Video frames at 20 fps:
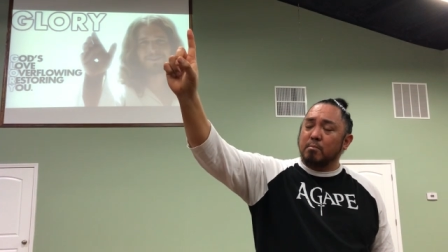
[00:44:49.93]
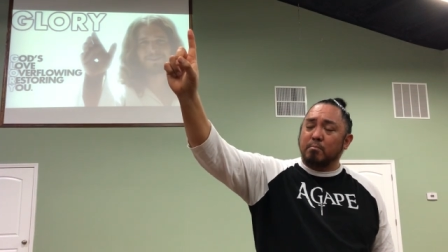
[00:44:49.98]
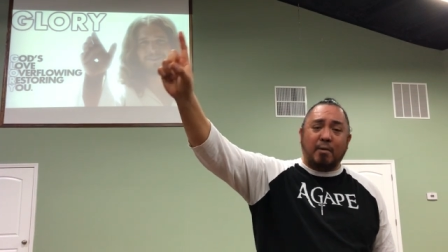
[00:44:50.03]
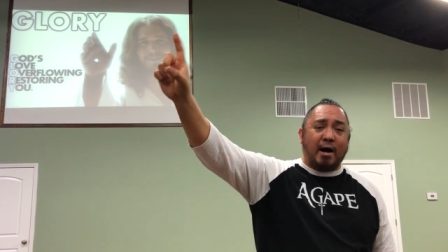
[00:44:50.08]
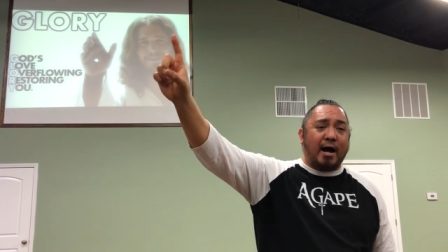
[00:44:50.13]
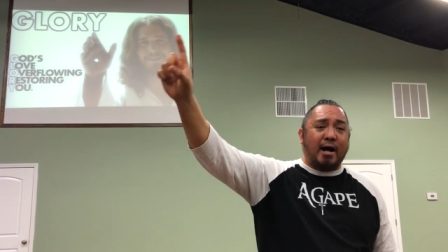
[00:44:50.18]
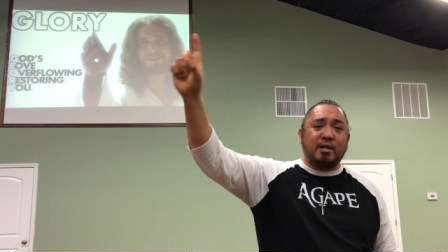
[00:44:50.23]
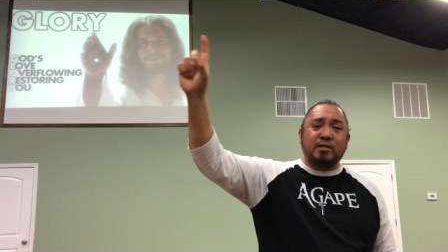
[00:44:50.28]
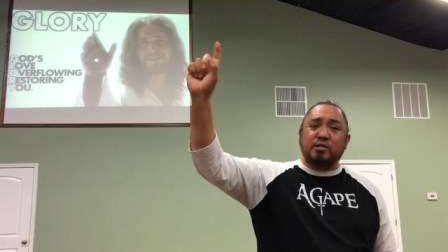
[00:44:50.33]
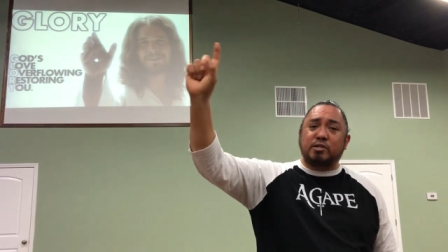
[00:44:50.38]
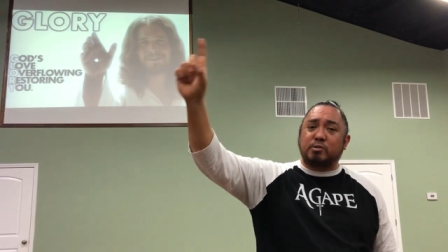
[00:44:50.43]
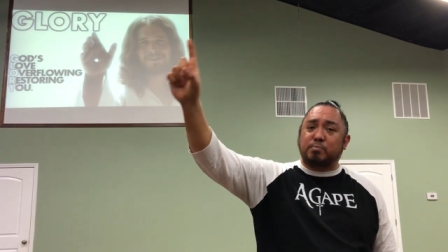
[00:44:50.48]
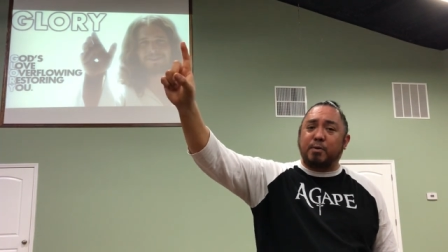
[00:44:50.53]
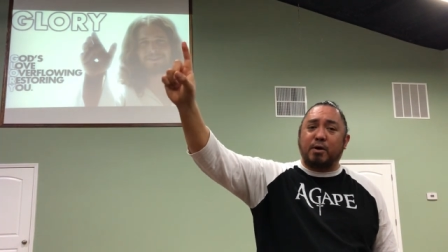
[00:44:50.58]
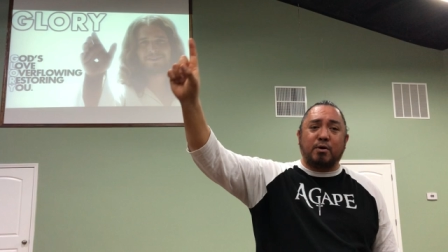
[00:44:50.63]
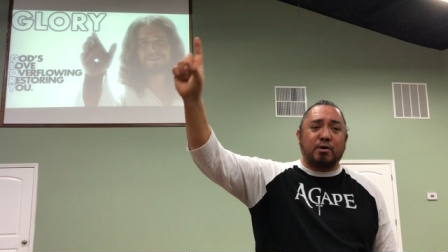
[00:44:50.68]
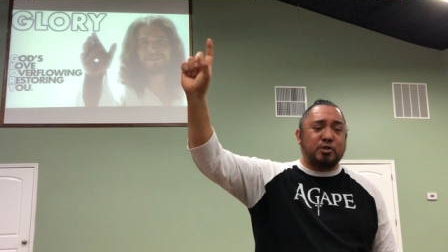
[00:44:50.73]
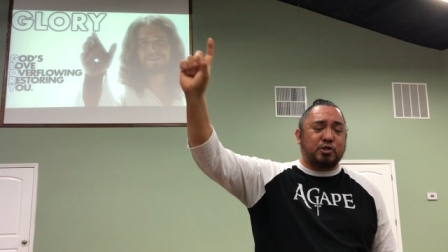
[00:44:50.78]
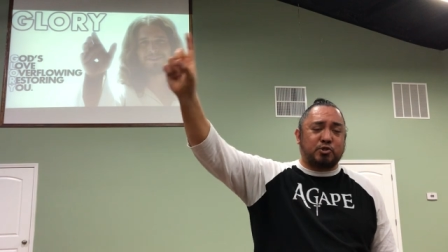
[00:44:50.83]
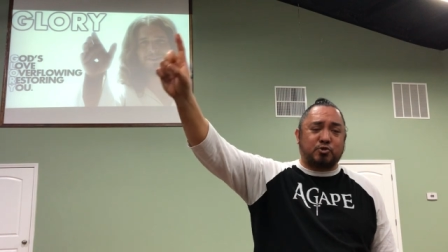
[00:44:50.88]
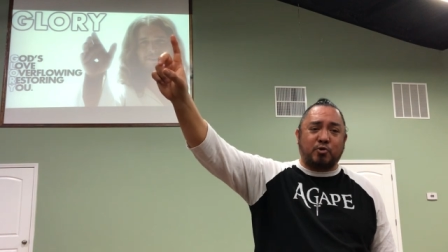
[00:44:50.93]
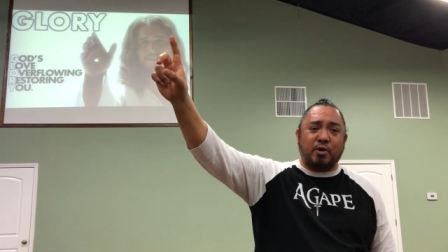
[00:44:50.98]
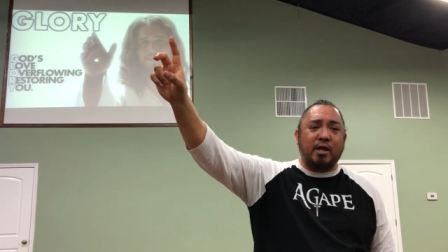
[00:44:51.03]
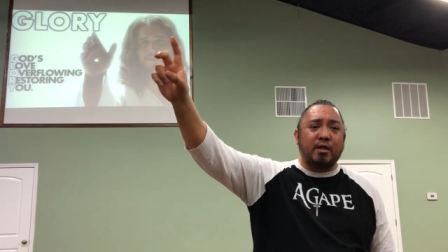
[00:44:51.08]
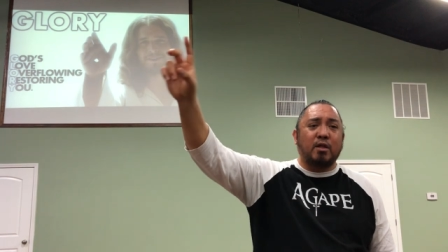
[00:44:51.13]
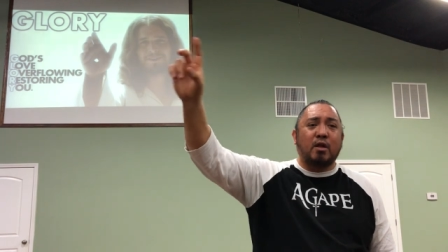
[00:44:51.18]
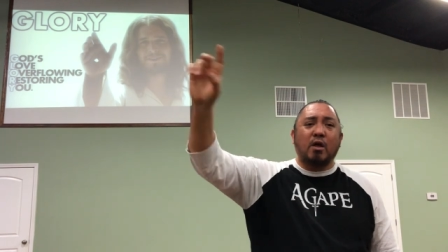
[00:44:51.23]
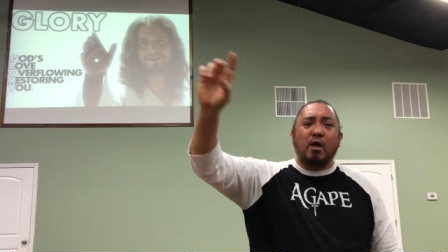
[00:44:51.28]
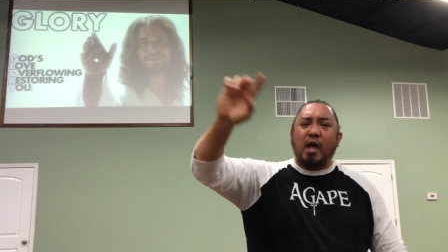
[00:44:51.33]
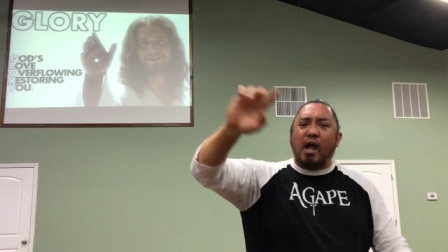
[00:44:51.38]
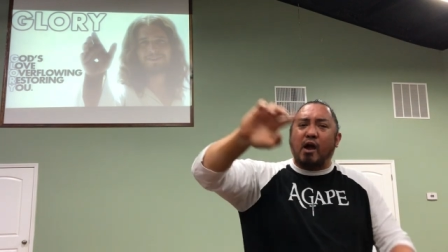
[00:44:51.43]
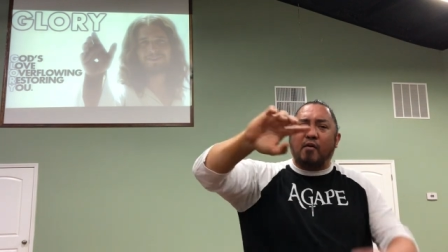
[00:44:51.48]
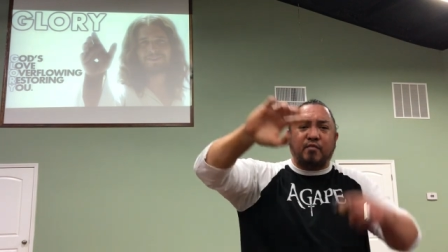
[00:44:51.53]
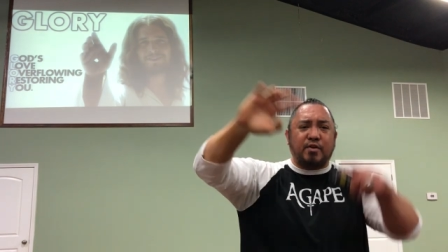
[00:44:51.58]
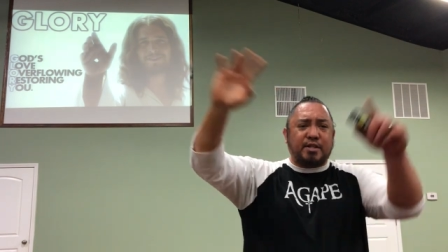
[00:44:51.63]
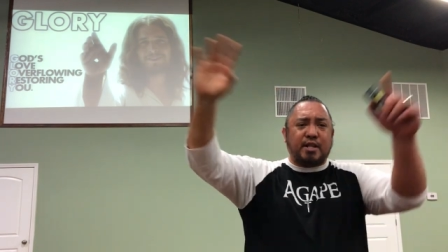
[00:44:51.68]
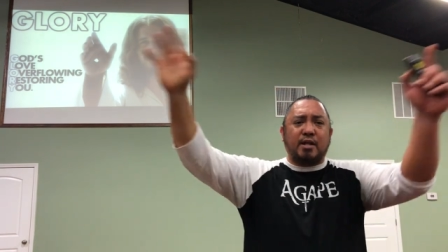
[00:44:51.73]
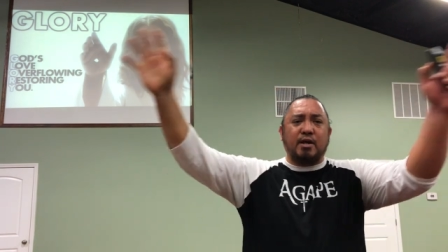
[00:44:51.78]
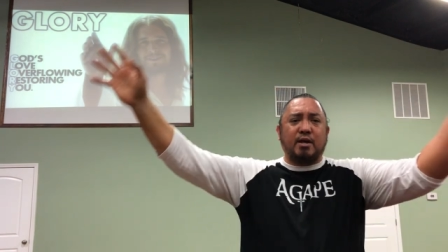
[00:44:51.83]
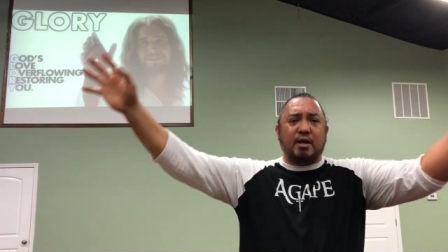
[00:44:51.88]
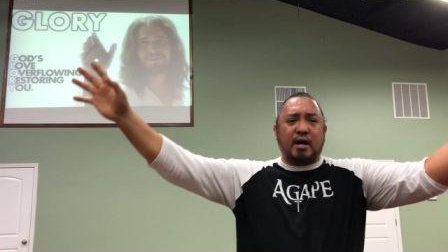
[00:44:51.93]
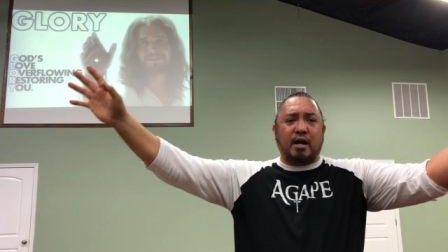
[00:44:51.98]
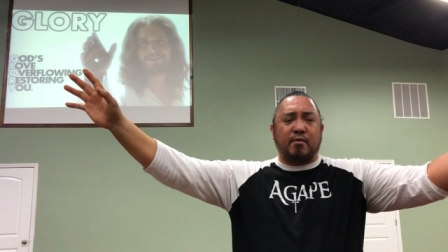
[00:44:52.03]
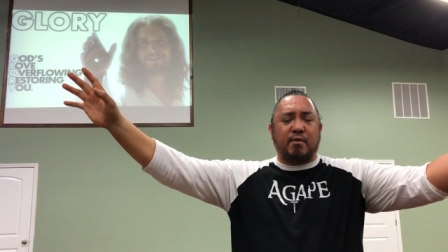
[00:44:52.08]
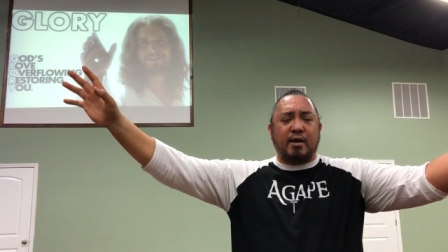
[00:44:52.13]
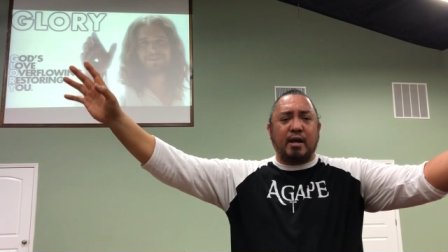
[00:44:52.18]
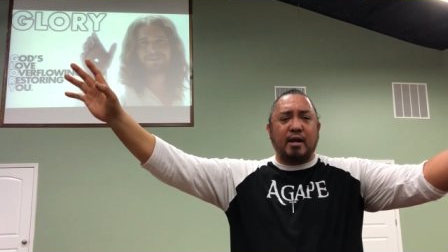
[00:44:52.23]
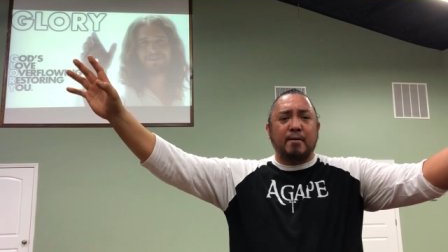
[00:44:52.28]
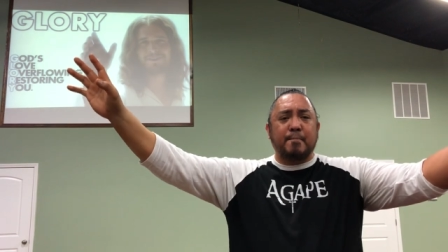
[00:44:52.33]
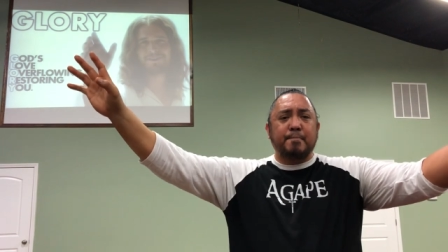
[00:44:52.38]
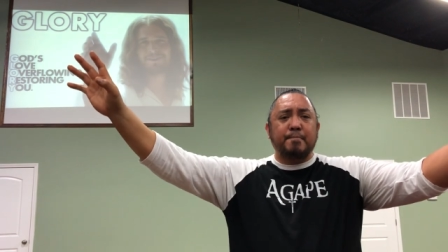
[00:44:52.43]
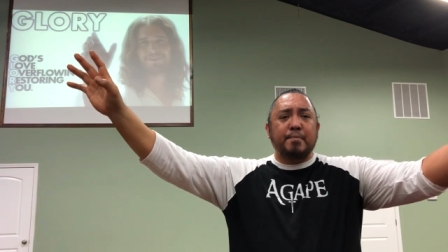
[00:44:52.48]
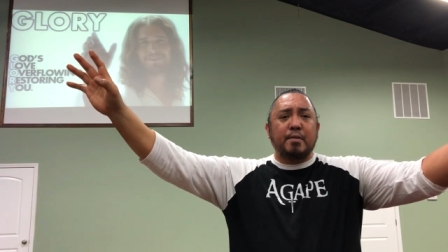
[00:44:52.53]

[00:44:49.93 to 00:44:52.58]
mind, spirit, strength, everything you got, right?